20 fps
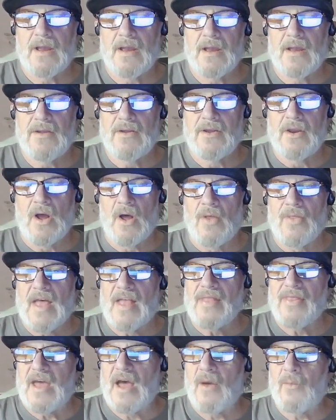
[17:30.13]
you know
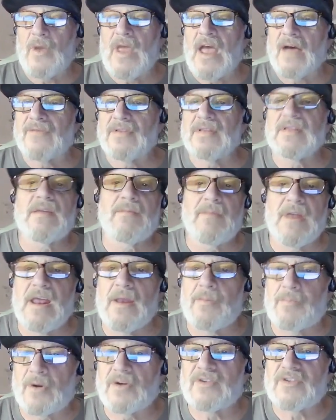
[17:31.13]
that that we have a
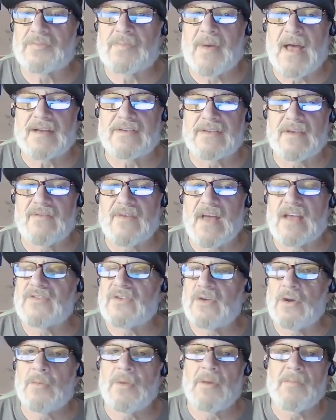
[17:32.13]
limited perspective as
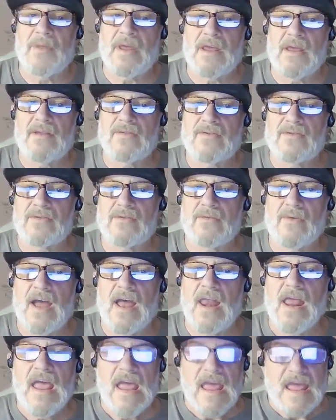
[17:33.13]
human beings
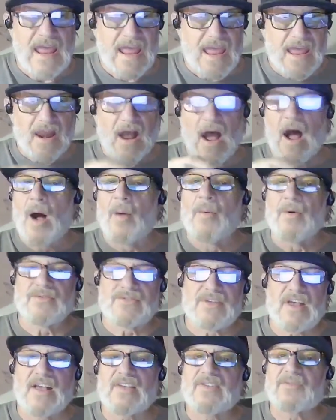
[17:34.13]
right it
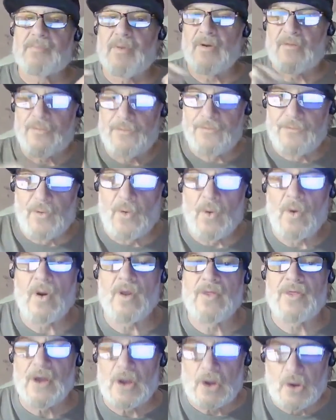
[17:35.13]
humbles us
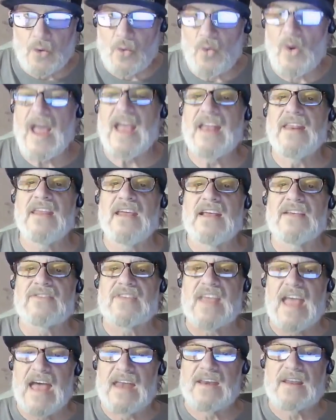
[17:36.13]
before the
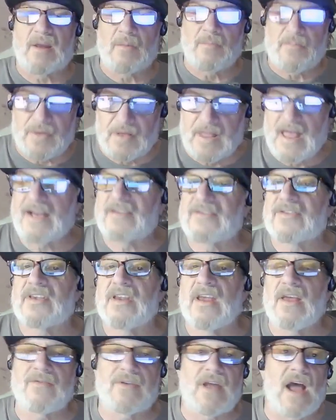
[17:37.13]
greatness and
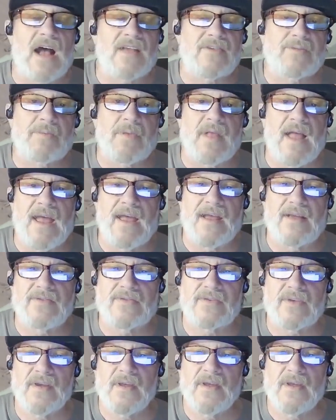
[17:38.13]
complexity of god's plans